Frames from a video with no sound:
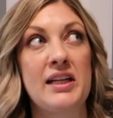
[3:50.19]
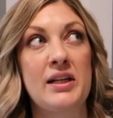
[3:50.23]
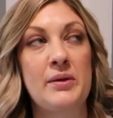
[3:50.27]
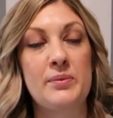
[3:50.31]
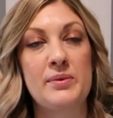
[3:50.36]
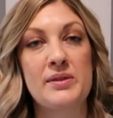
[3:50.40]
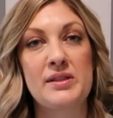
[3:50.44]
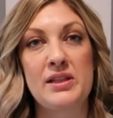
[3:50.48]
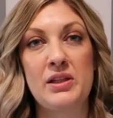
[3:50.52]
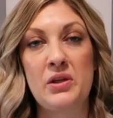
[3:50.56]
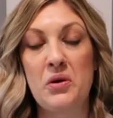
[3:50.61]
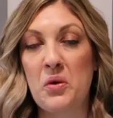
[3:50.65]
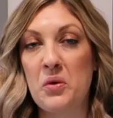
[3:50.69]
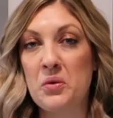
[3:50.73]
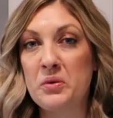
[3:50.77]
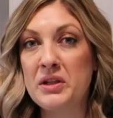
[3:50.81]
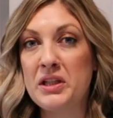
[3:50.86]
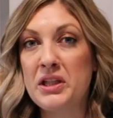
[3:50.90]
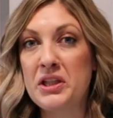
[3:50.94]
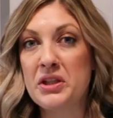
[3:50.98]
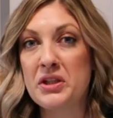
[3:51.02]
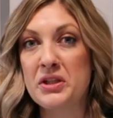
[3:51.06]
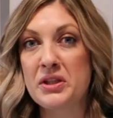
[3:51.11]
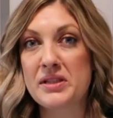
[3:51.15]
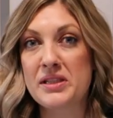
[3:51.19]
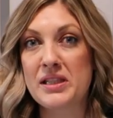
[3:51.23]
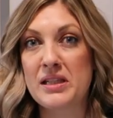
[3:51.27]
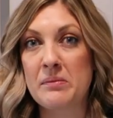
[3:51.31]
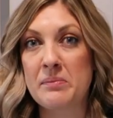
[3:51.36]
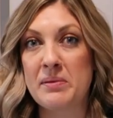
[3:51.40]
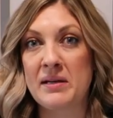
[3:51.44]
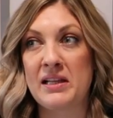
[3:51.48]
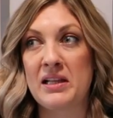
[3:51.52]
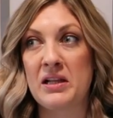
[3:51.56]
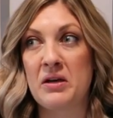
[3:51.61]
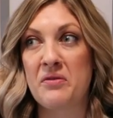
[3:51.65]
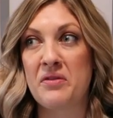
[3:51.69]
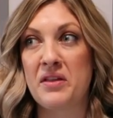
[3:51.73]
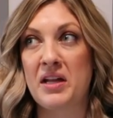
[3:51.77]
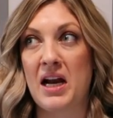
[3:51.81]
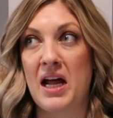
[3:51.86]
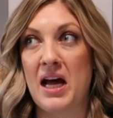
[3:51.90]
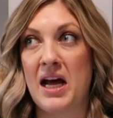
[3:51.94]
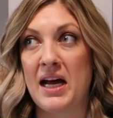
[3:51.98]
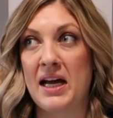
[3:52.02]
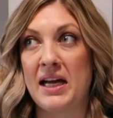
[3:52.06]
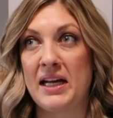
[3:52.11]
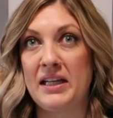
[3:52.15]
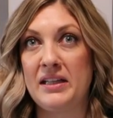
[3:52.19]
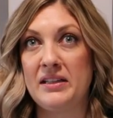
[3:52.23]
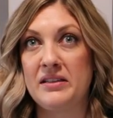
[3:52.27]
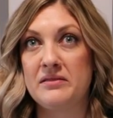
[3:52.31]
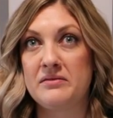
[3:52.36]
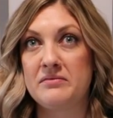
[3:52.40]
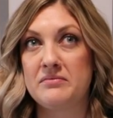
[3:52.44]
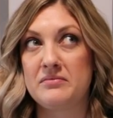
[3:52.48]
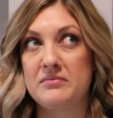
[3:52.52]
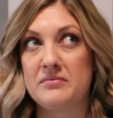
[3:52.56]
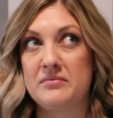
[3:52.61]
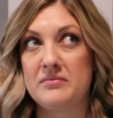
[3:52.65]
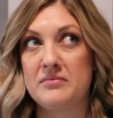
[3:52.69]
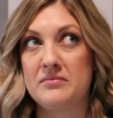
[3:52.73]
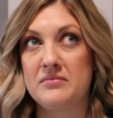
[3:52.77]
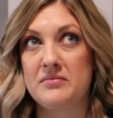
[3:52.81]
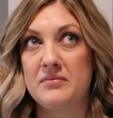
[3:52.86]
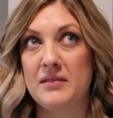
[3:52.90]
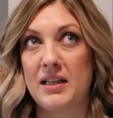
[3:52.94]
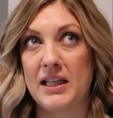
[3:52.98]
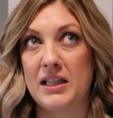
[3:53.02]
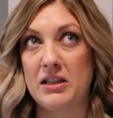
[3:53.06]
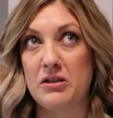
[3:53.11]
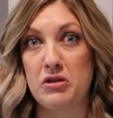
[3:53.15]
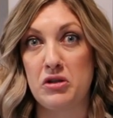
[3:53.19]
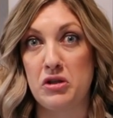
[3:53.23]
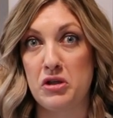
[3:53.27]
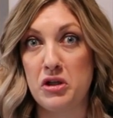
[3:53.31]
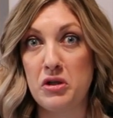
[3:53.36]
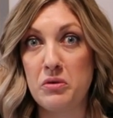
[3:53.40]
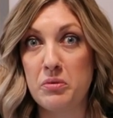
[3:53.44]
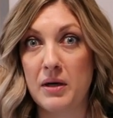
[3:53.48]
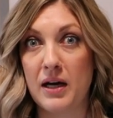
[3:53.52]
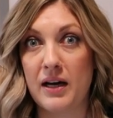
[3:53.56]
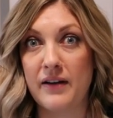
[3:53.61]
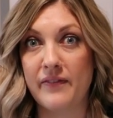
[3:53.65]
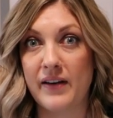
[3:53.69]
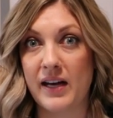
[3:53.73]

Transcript: It was the only nursing pillow that I like knew of.